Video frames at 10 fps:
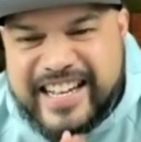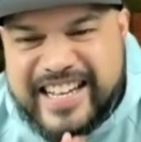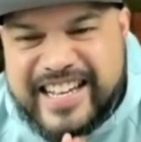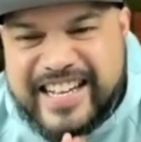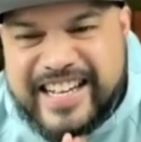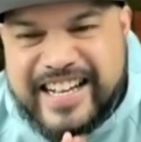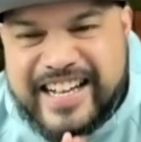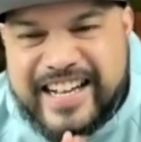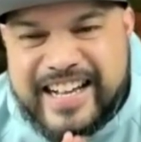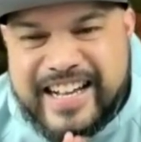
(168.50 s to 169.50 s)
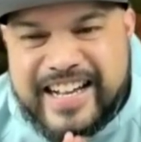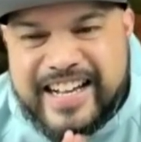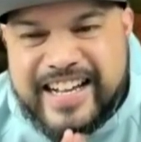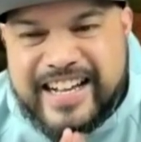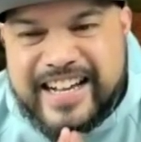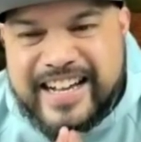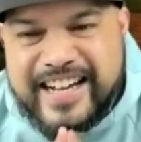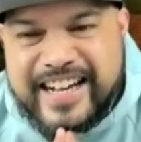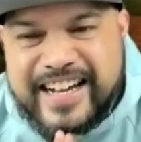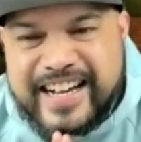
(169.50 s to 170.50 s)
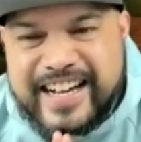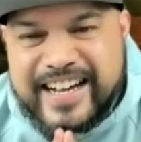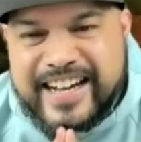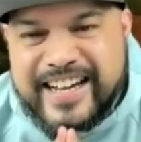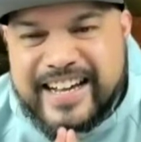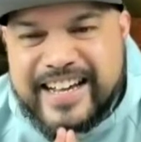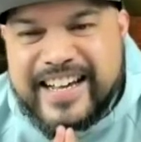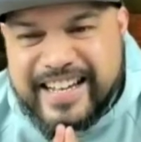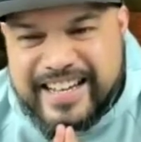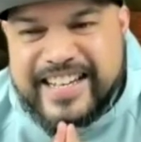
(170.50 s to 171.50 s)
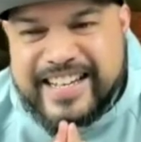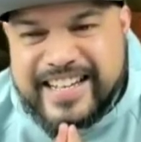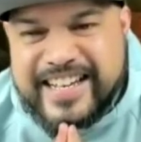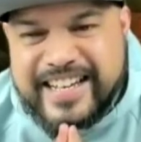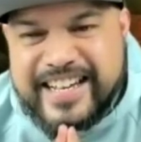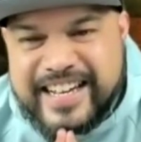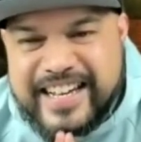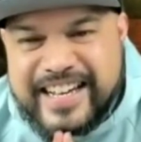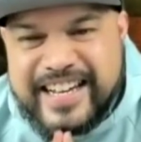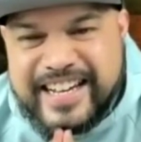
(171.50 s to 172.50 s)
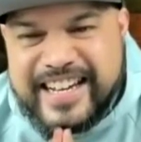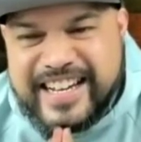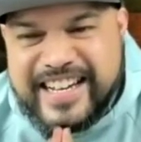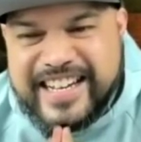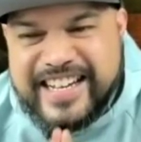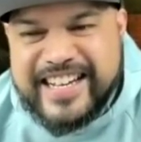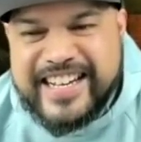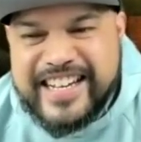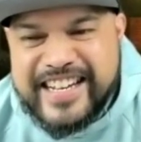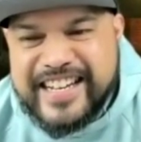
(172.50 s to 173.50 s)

No words are spoken by the person on screen.